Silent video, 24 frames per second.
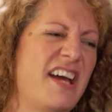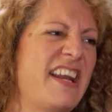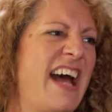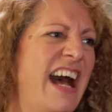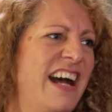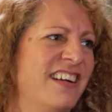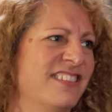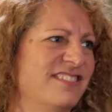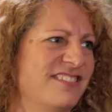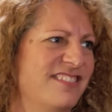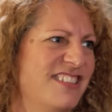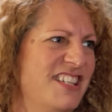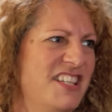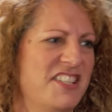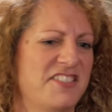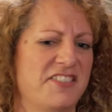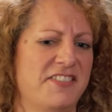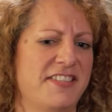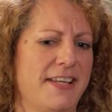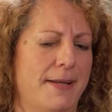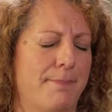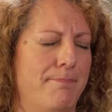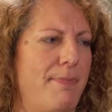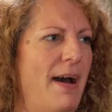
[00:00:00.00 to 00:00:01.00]
No, no.
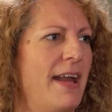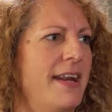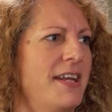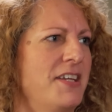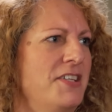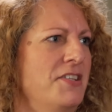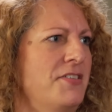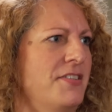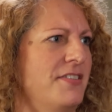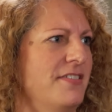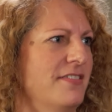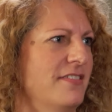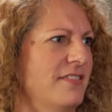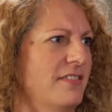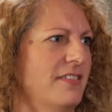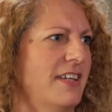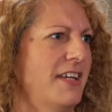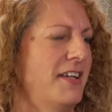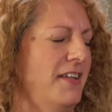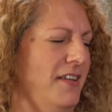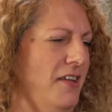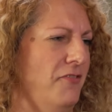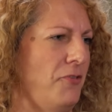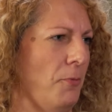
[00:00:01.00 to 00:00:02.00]
Just like buddies.
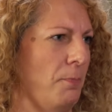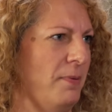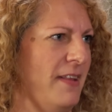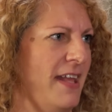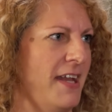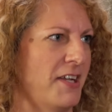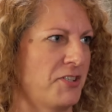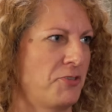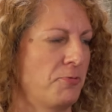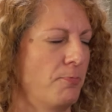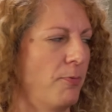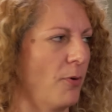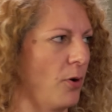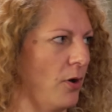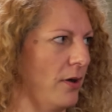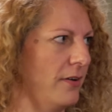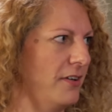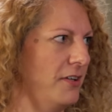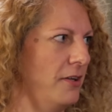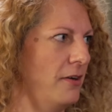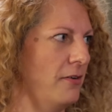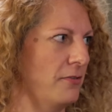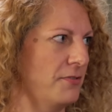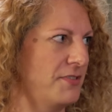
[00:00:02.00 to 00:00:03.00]
Like if you're playing a
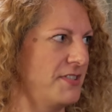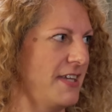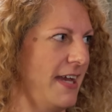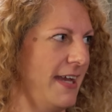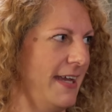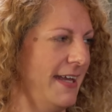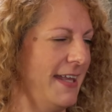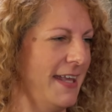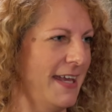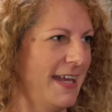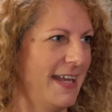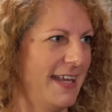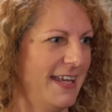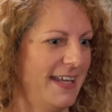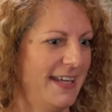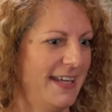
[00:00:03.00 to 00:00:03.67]
sport, you don't say,